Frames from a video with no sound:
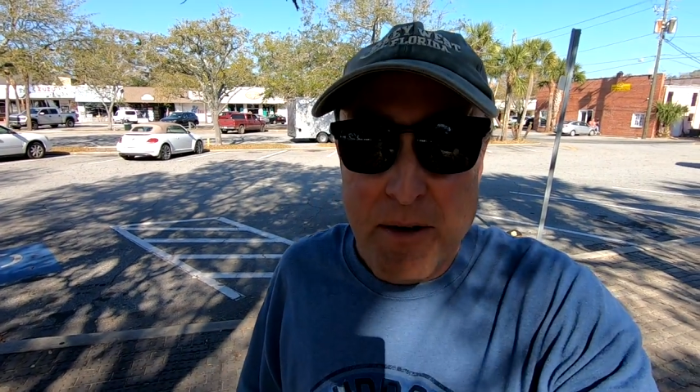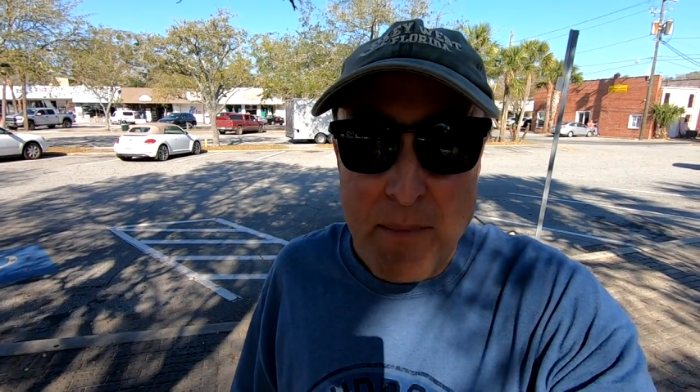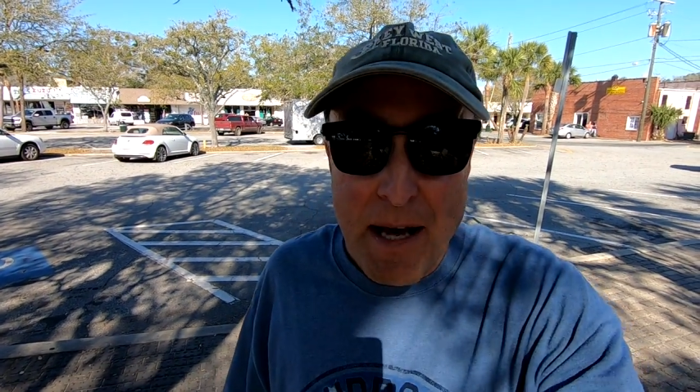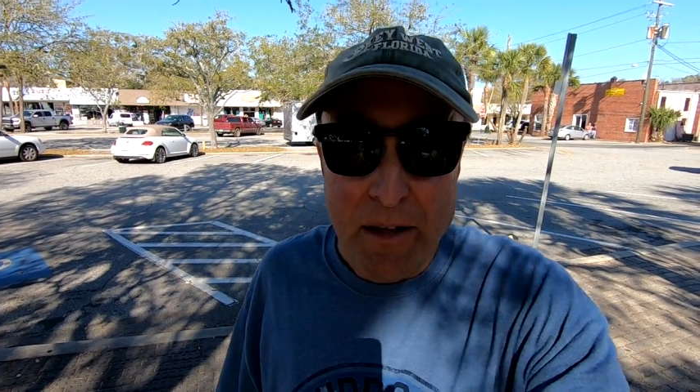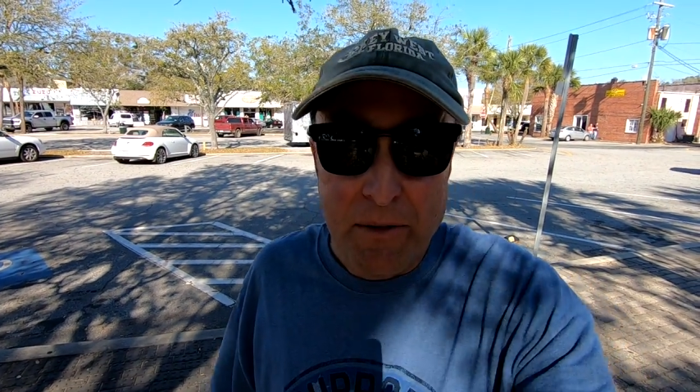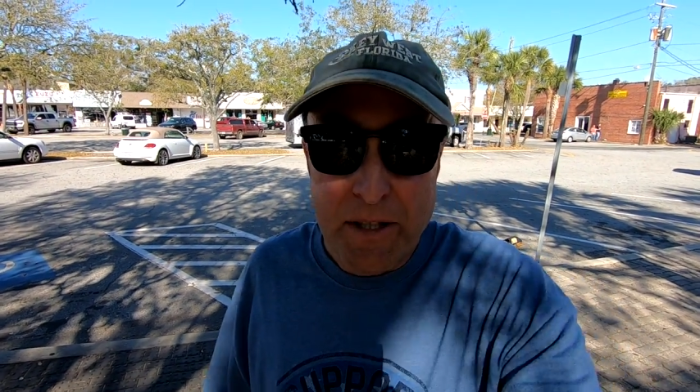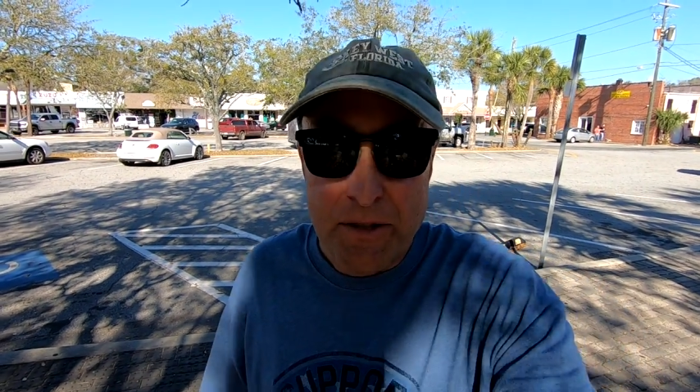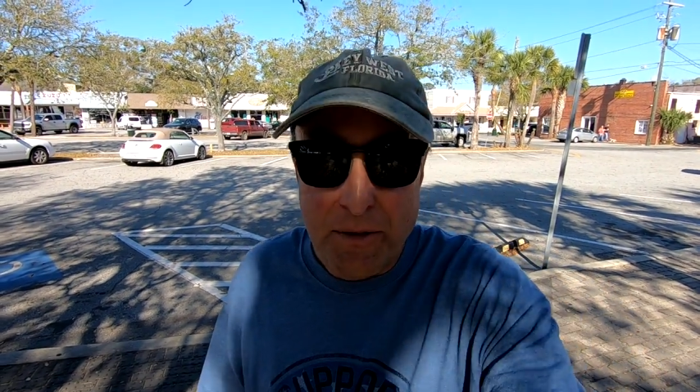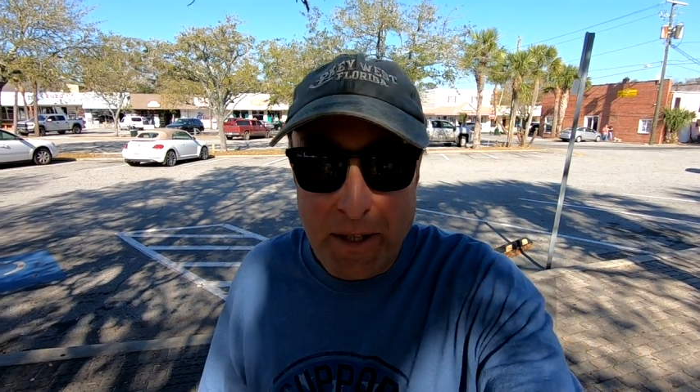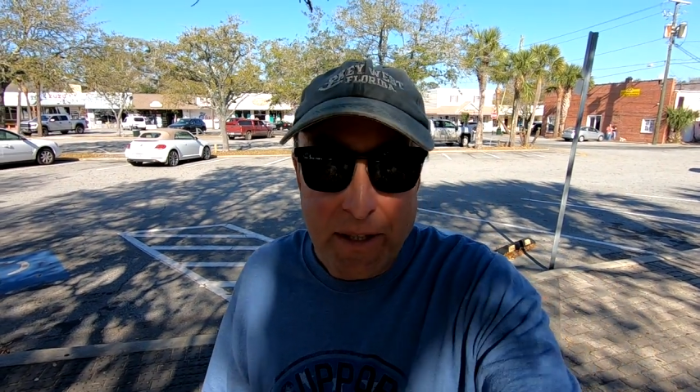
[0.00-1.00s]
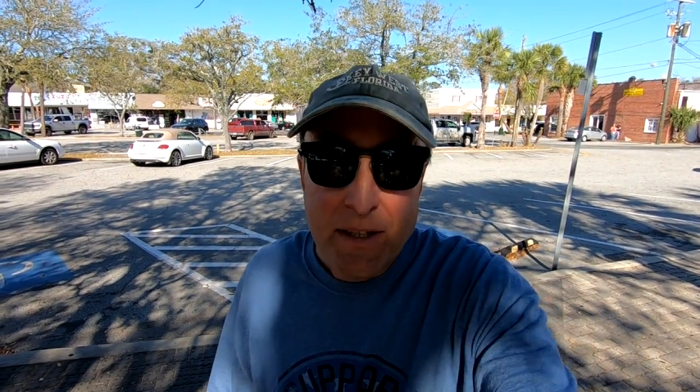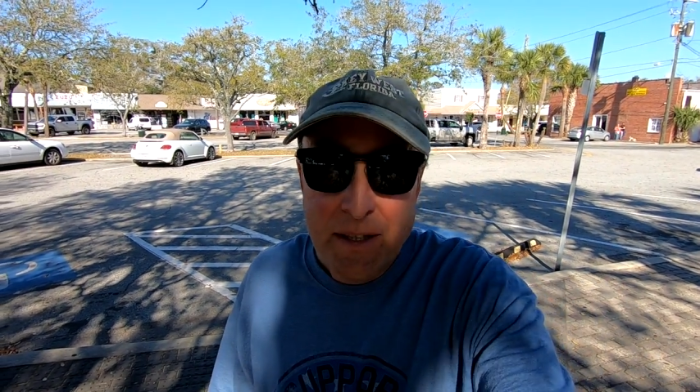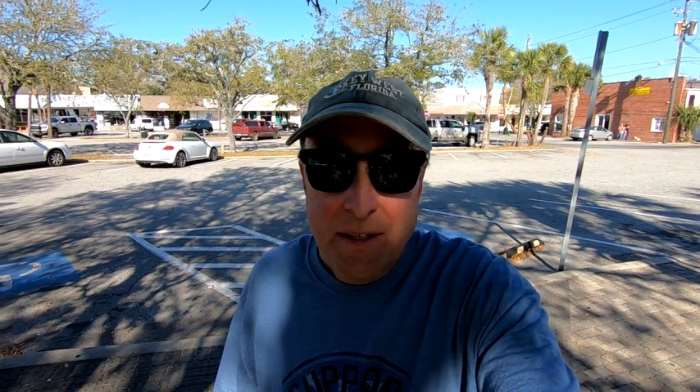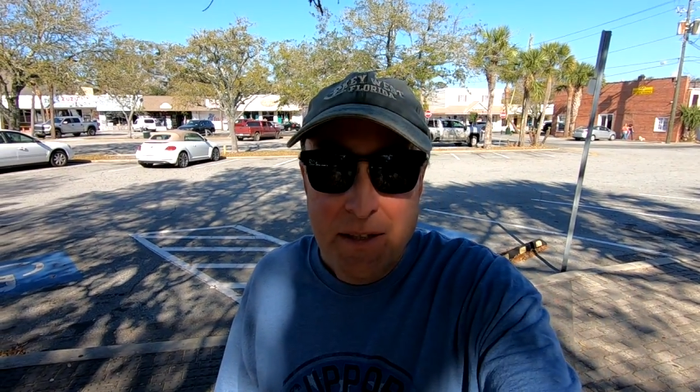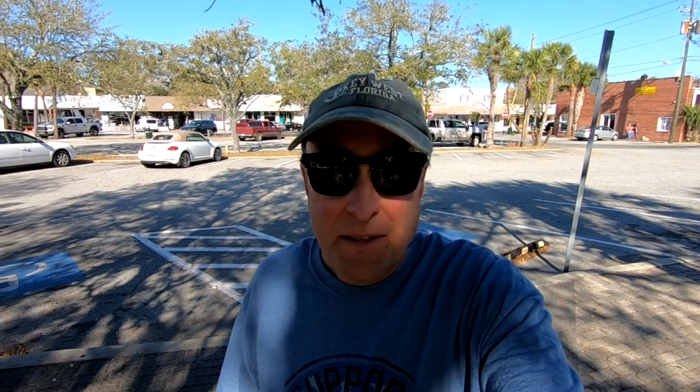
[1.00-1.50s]
in Mallory Street
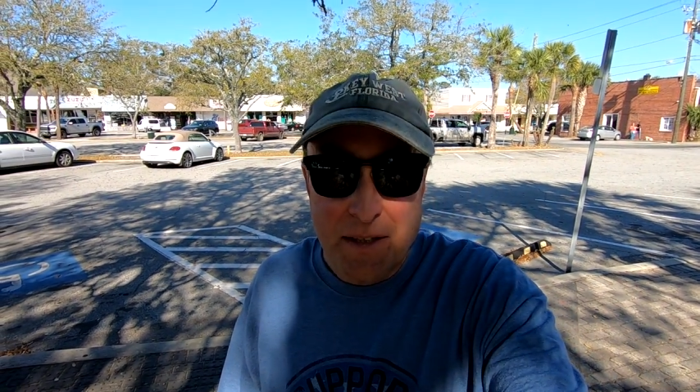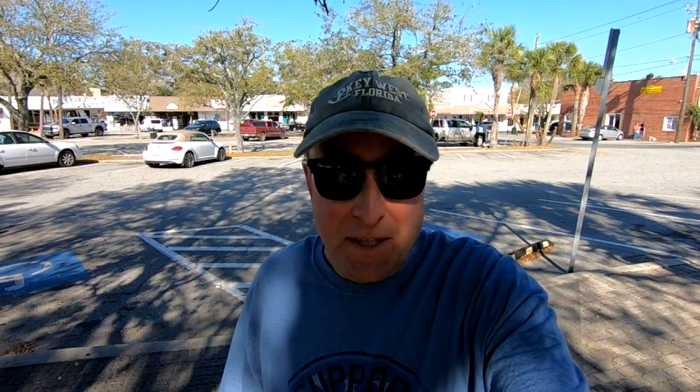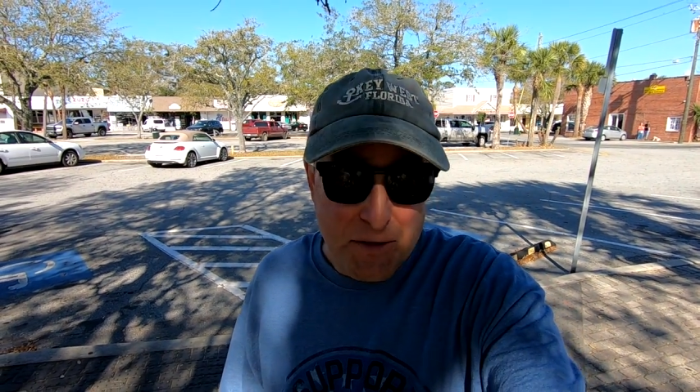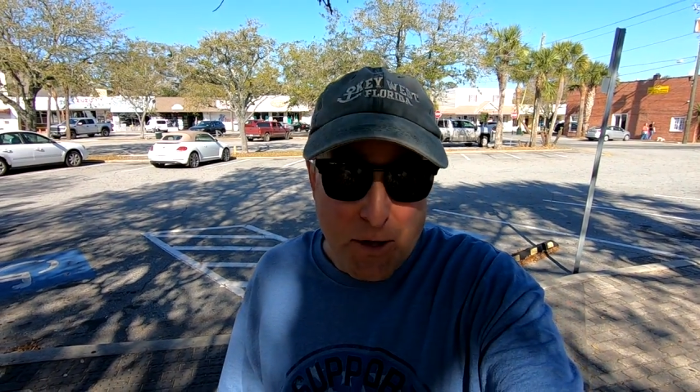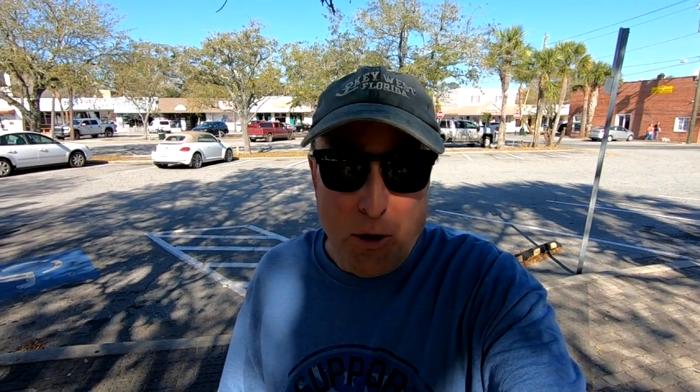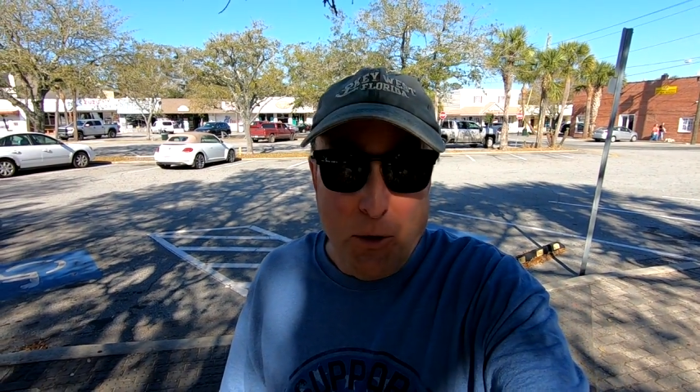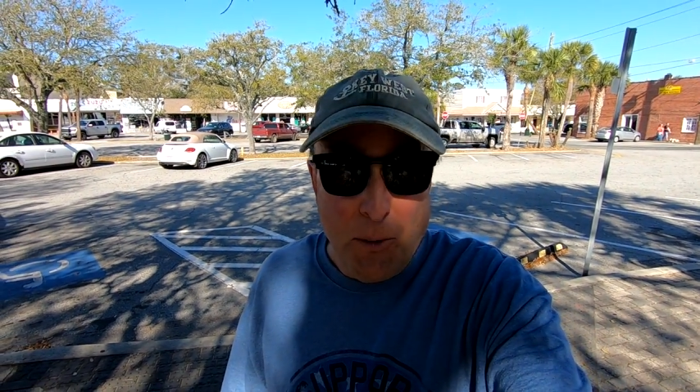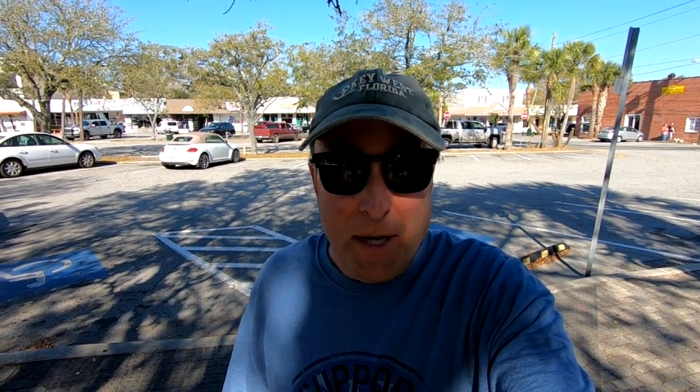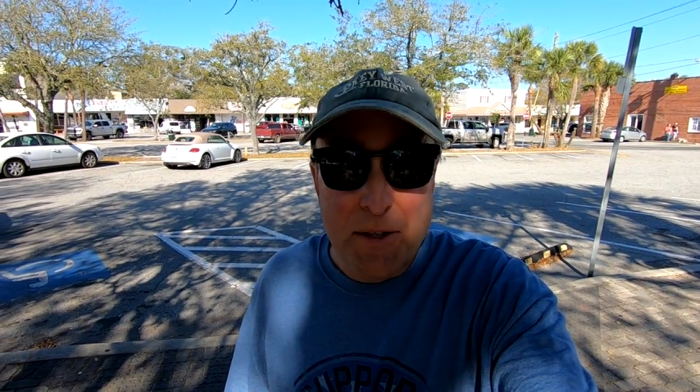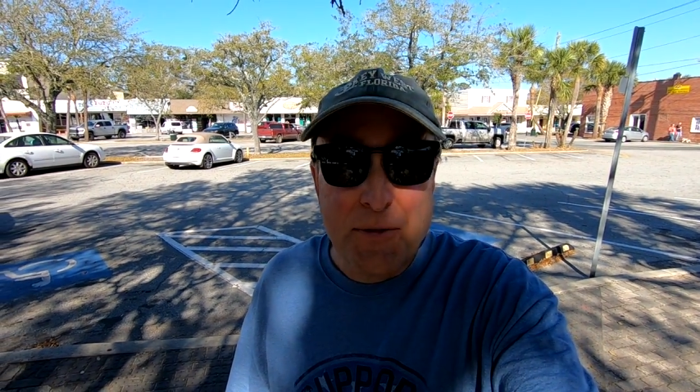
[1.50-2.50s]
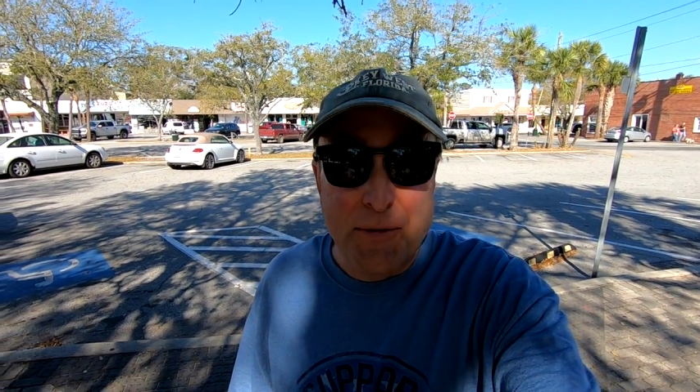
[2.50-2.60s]
is always